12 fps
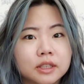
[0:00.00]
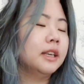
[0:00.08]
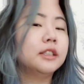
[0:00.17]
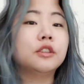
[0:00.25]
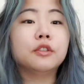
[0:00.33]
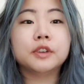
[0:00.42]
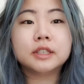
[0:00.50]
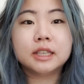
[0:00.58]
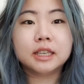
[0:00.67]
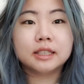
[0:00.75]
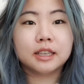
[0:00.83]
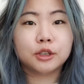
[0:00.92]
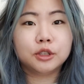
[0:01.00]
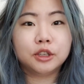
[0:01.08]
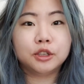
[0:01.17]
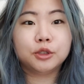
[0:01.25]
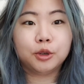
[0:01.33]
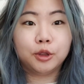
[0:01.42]
So the first thing is actually the
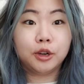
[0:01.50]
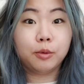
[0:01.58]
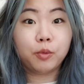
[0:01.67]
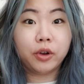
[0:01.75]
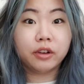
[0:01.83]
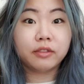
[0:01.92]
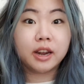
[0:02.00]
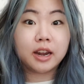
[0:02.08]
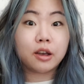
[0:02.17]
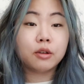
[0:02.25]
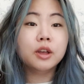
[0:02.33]
shirt that I'm wearing right now.